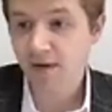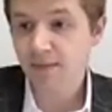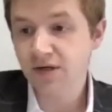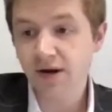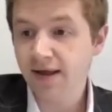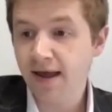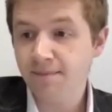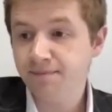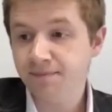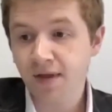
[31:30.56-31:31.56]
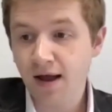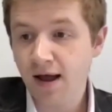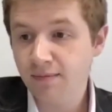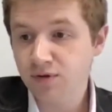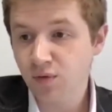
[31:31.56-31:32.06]
absolutely, yeah.
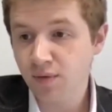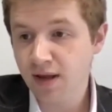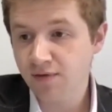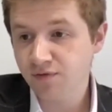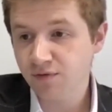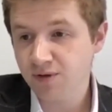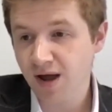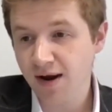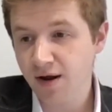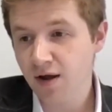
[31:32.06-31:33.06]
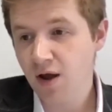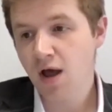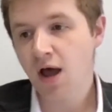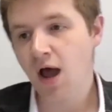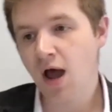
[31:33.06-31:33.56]
So on here from Diana,
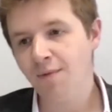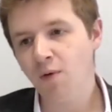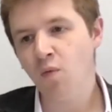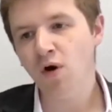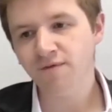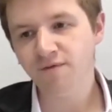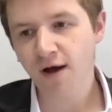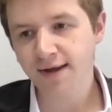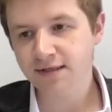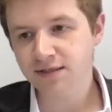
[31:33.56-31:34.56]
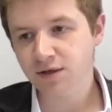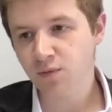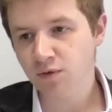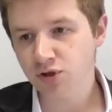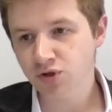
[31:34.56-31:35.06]
what advice
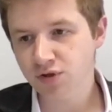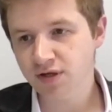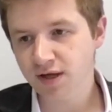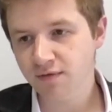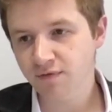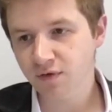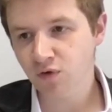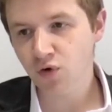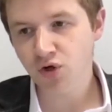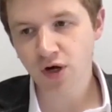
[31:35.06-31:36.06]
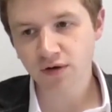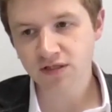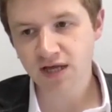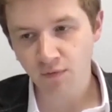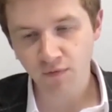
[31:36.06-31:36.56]
would you give your young
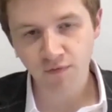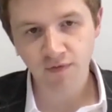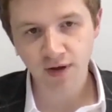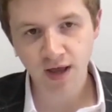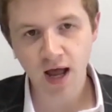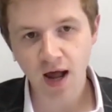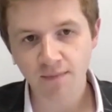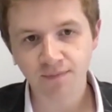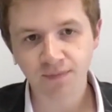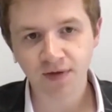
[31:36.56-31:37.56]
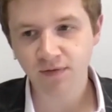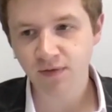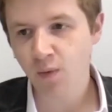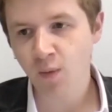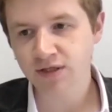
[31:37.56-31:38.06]
self
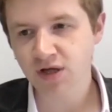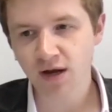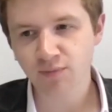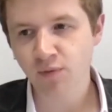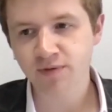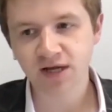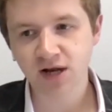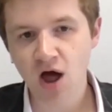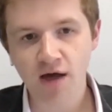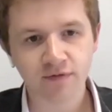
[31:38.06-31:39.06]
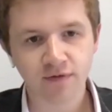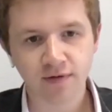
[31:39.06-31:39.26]
when starting in property in life?